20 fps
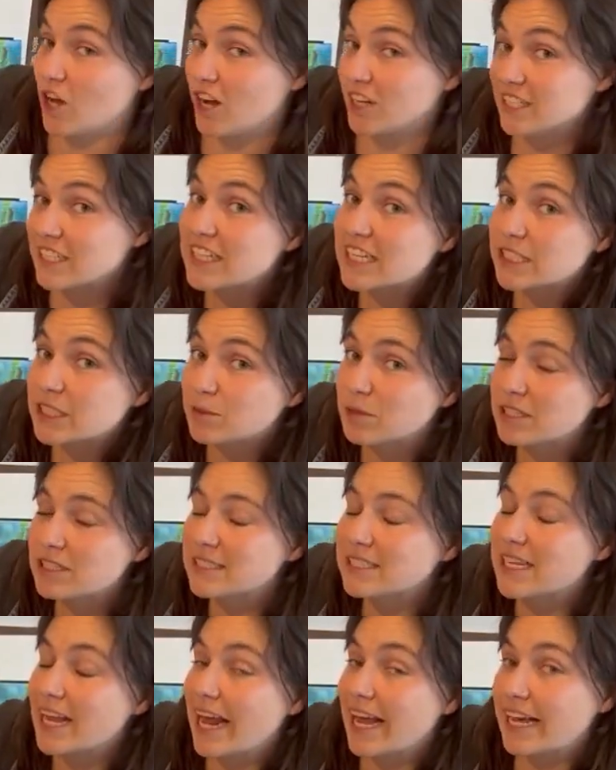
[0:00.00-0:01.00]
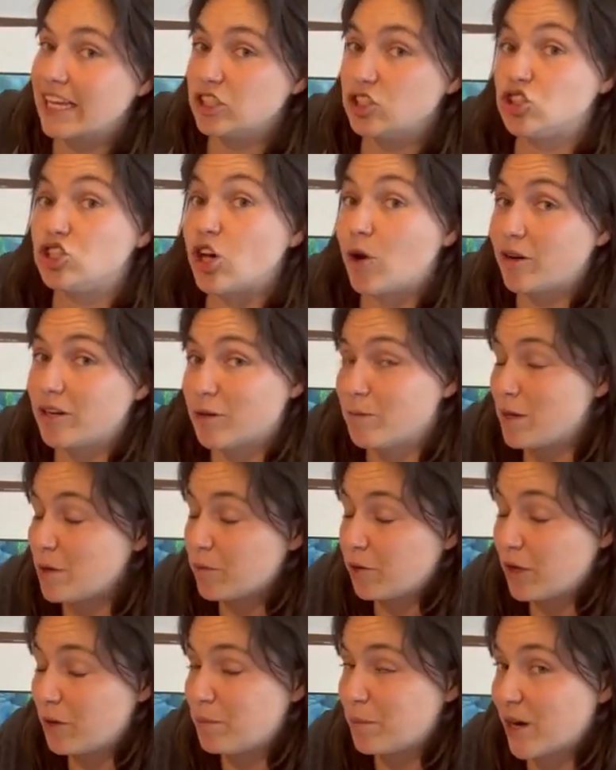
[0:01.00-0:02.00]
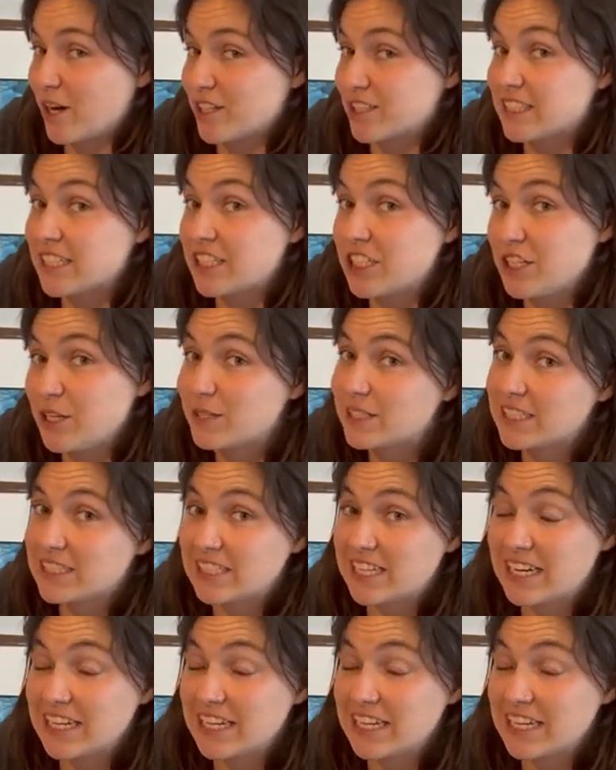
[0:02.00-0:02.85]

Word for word: on to this one so that I can show it to people in person to use as an